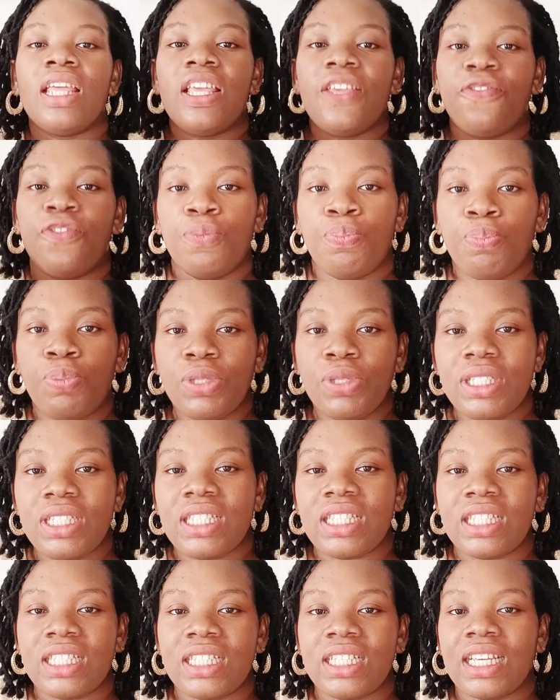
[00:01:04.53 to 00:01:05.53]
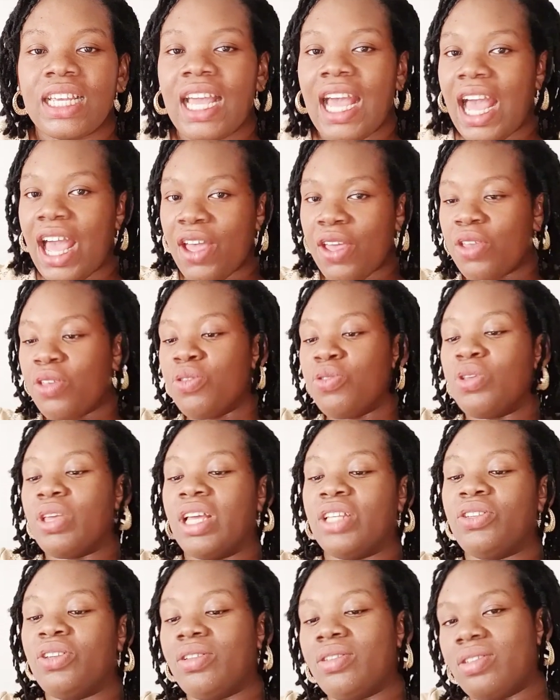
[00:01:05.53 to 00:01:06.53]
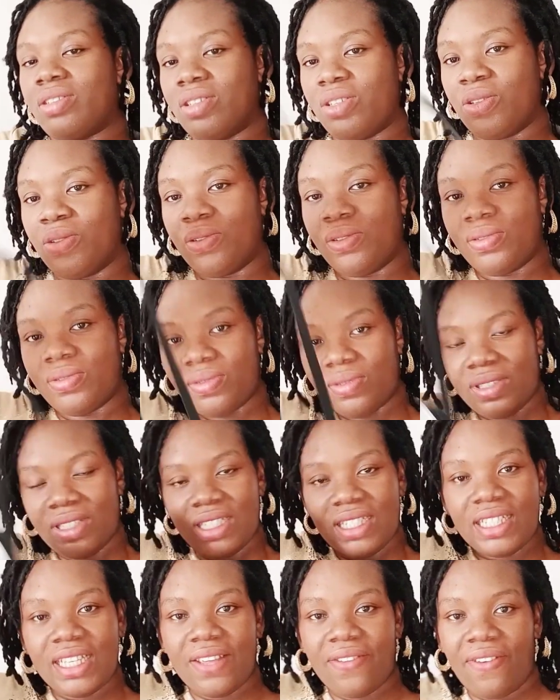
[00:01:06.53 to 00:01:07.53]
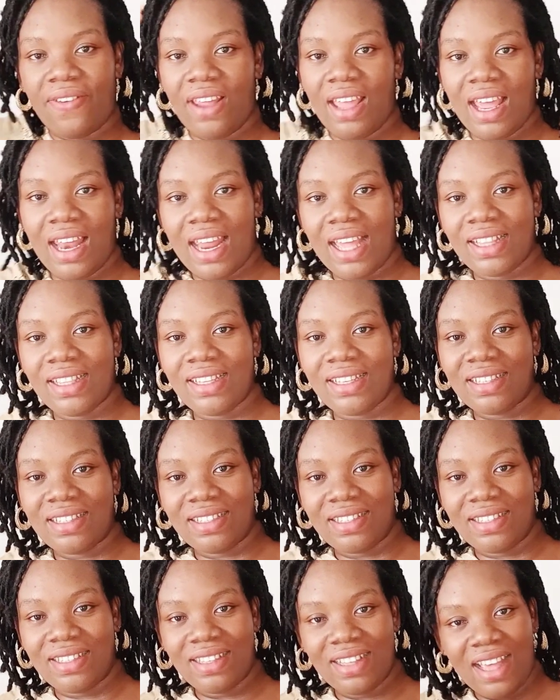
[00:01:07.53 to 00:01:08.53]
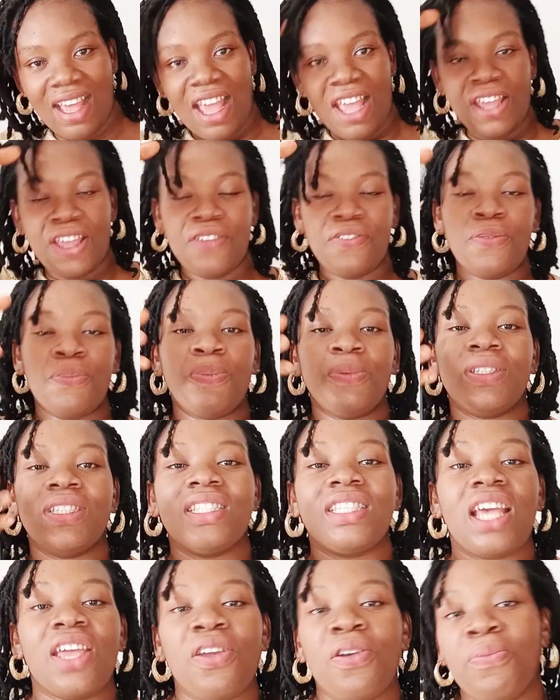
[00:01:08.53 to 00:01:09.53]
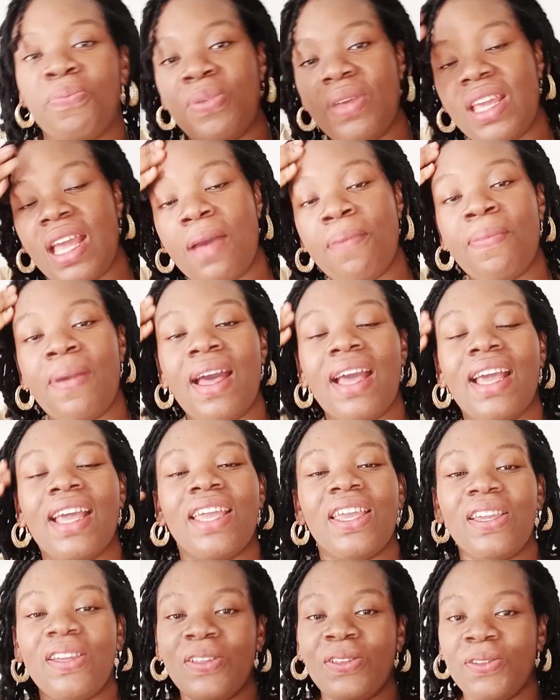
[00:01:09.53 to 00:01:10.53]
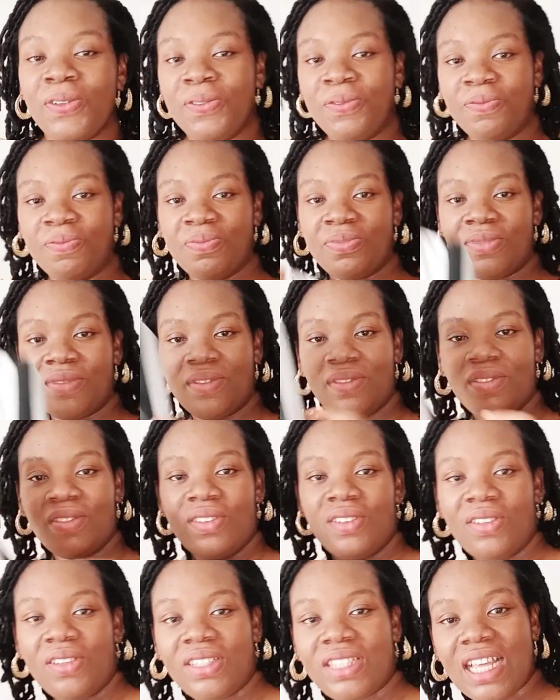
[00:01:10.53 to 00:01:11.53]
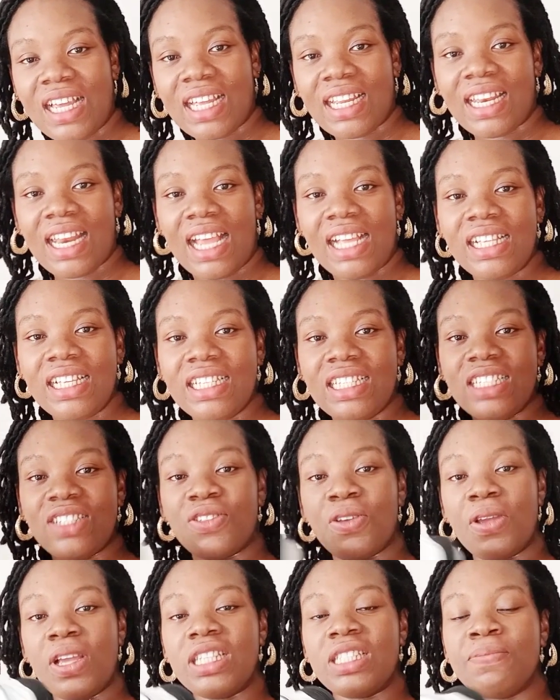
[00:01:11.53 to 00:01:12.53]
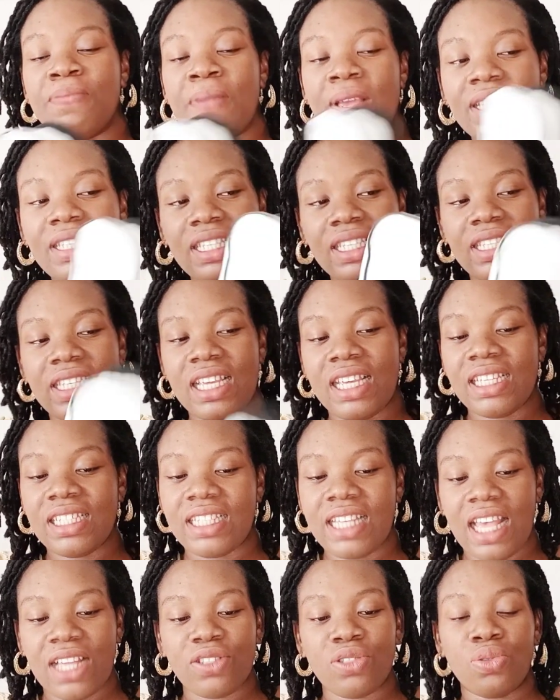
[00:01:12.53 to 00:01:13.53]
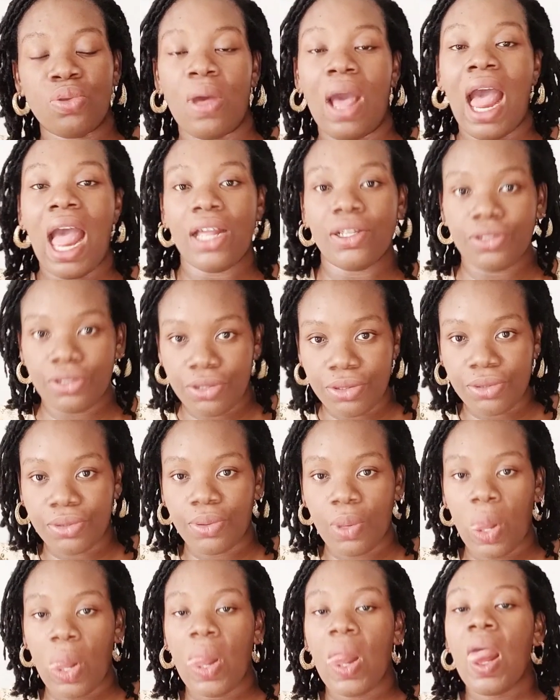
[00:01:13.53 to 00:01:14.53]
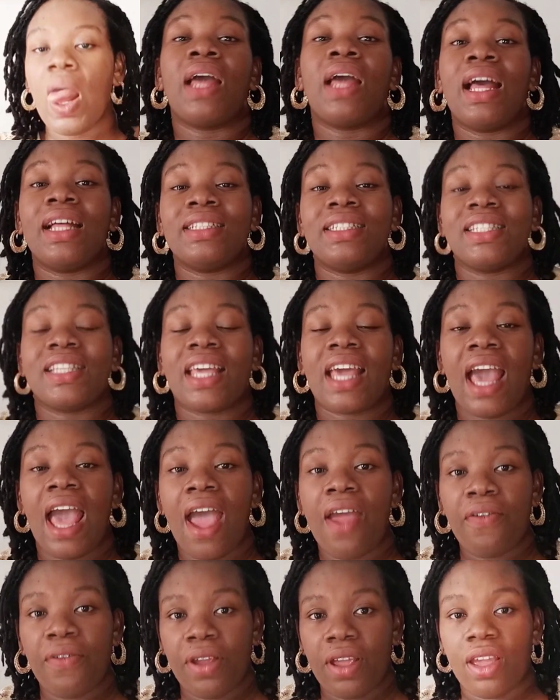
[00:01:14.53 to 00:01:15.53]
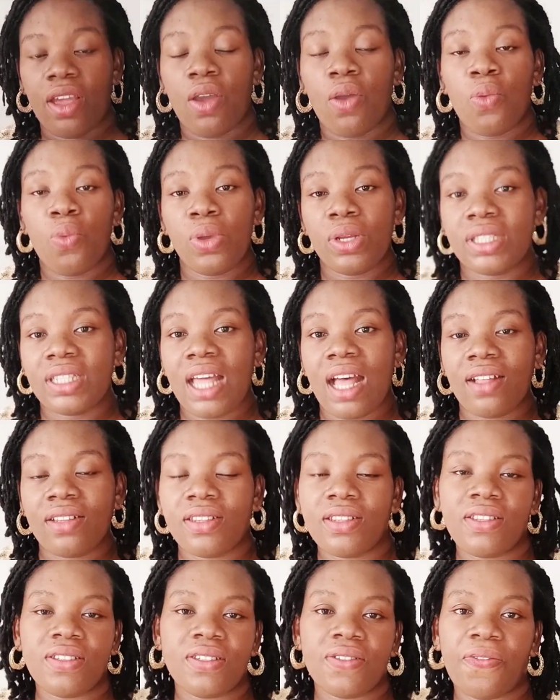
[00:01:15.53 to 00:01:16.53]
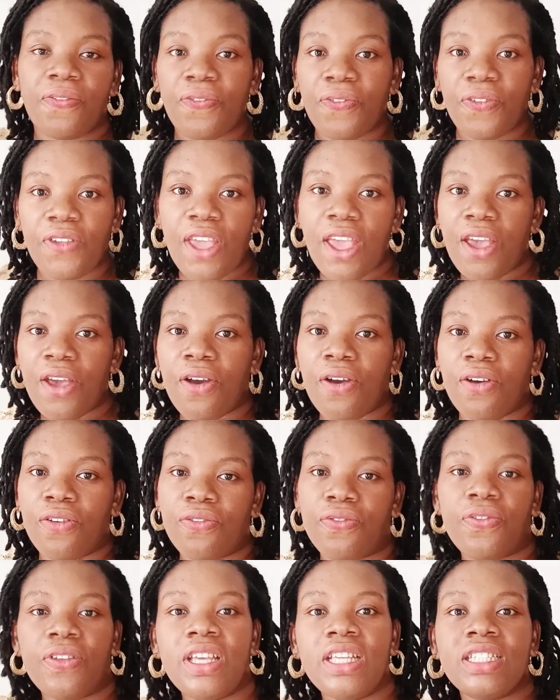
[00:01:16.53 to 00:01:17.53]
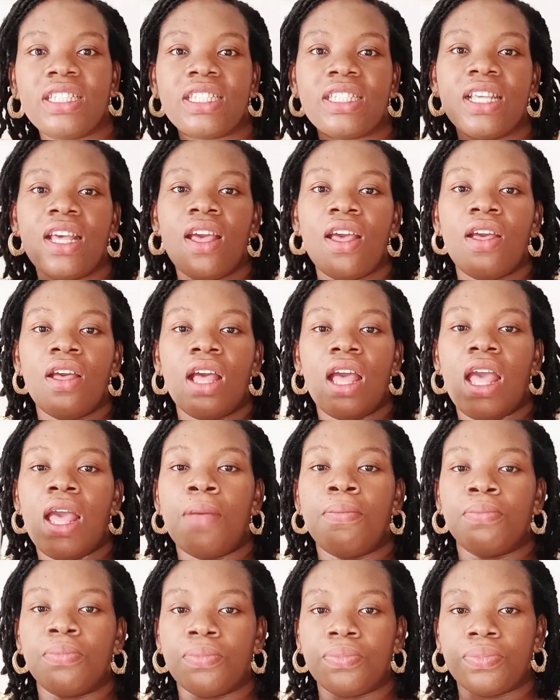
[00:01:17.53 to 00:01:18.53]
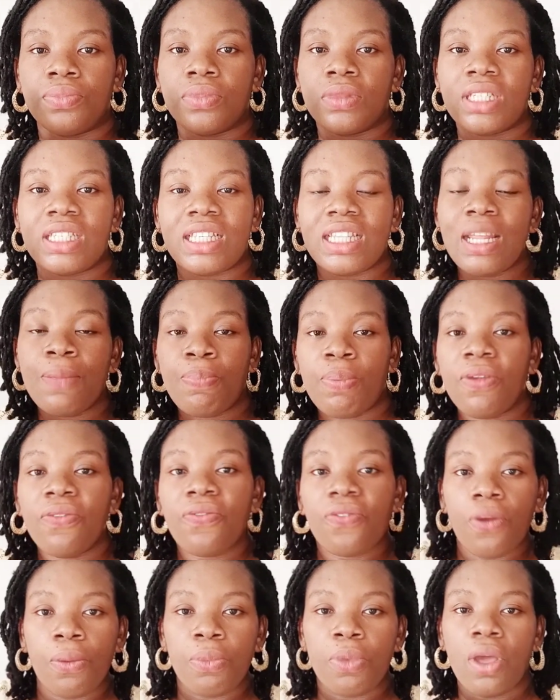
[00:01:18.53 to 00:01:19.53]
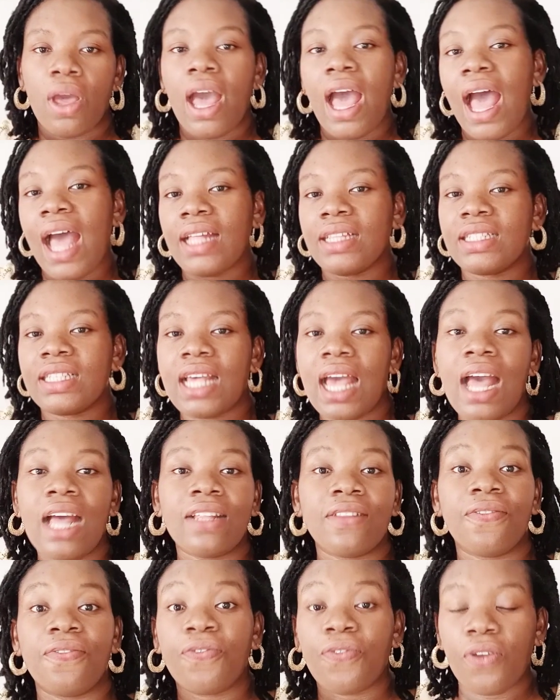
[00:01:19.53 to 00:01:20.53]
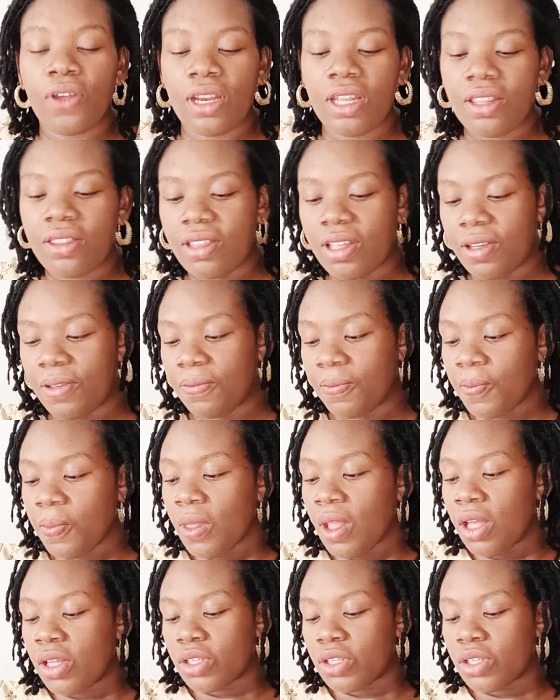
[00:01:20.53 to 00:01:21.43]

If you put it in the car, you can just carry it like this. If you put it inside your bigger bag, take it like this. So it makes it easier to handle and carry without fear of it slipping from your hands and falling down.